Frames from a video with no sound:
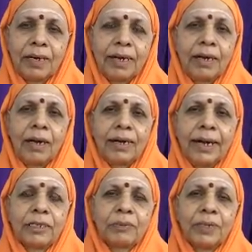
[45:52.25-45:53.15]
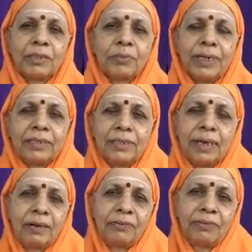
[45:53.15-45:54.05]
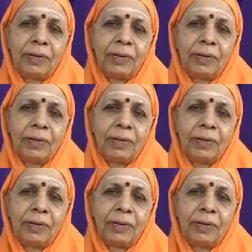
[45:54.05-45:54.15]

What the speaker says: cannot express myself.